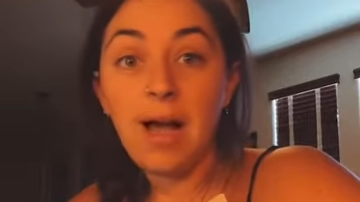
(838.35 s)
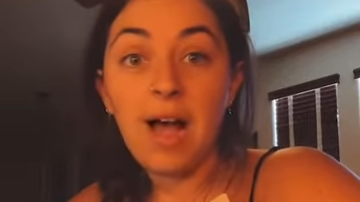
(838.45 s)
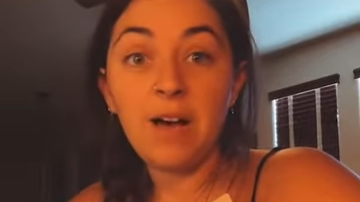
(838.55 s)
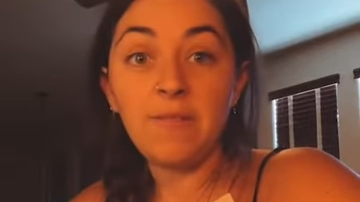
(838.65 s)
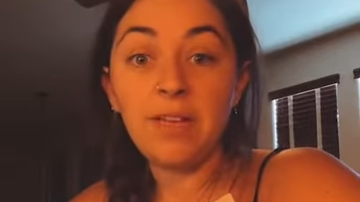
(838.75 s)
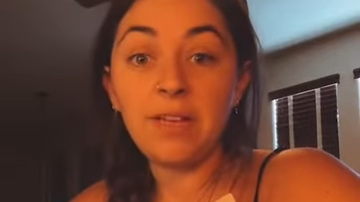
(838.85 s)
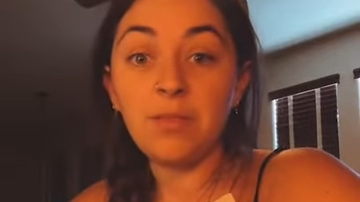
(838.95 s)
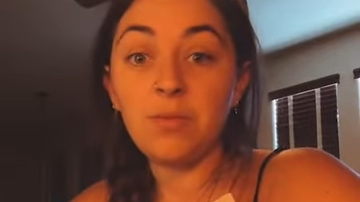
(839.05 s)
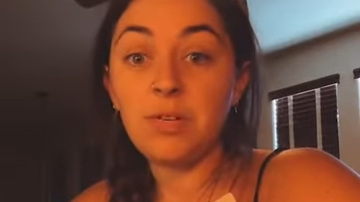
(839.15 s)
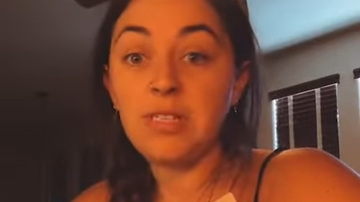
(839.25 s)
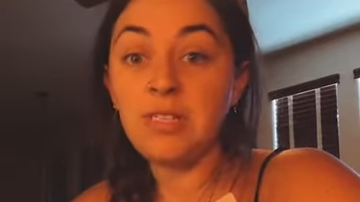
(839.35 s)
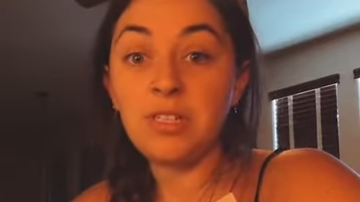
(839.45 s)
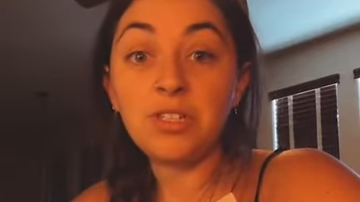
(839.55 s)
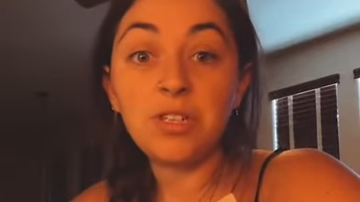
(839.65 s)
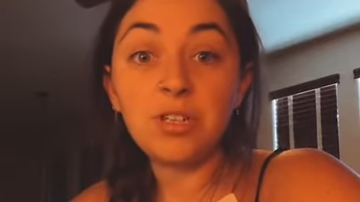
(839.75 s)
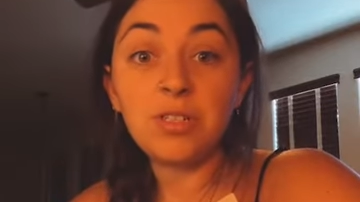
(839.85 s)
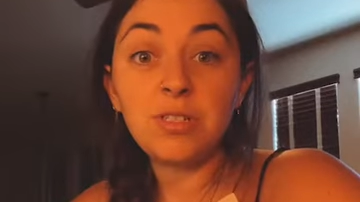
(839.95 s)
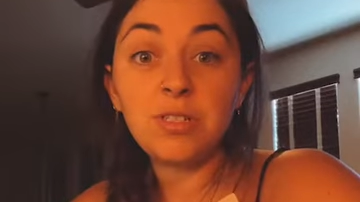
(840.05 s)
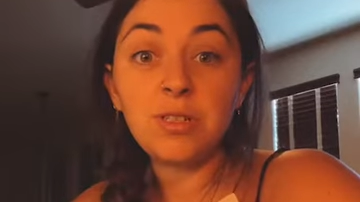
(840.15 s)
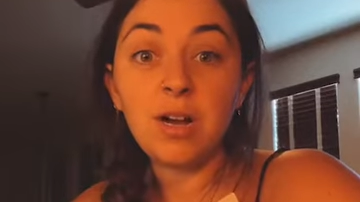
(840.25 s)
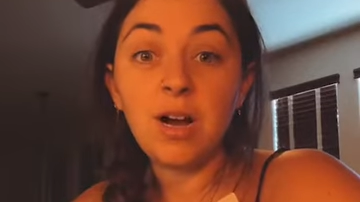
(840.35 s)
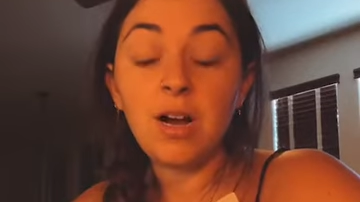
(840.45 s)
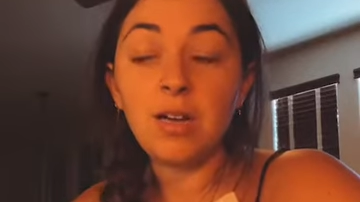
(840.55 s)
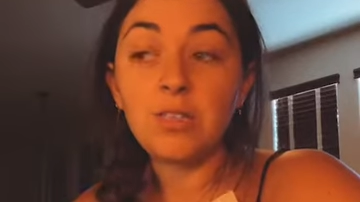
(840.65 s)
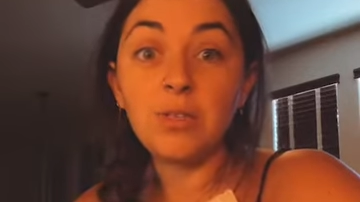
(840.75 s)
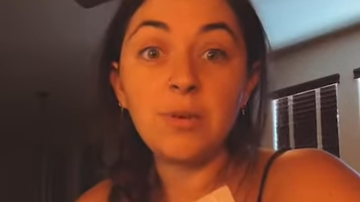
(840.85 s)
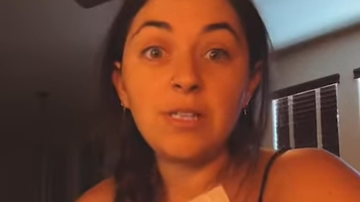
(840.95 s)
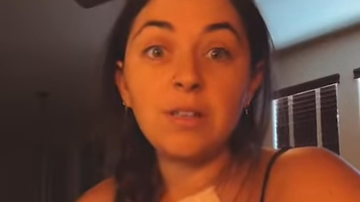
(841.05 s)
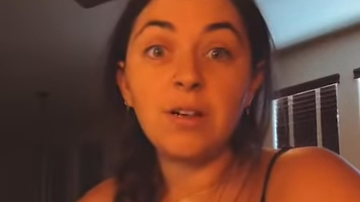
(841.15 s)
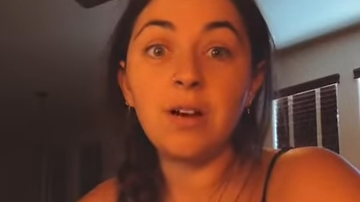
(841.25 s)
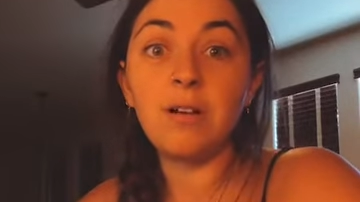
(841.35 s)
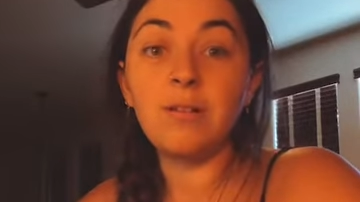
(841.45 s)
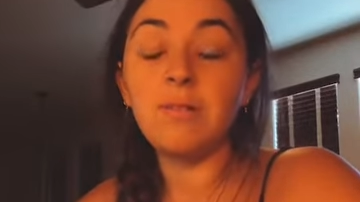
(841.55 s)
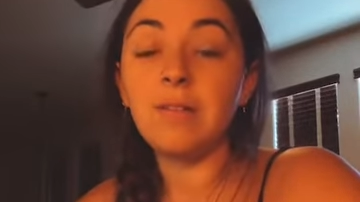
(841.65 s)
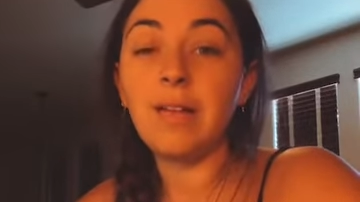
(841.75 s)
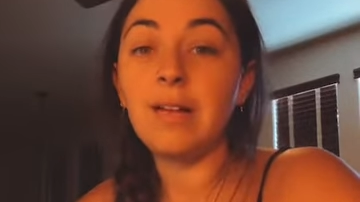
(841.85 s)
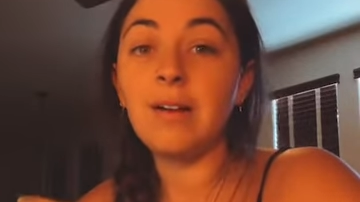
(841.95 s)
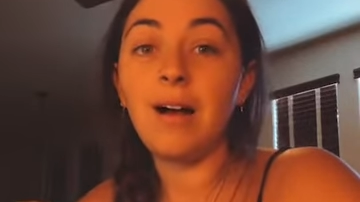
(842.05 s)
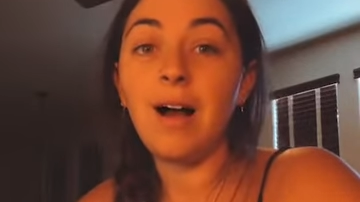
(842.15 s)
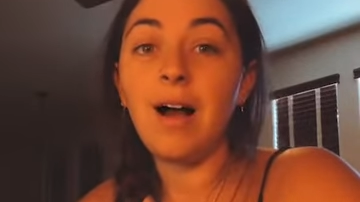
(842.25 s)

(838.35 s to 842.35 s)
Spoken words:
having 3 seizures 2 weeks ago, like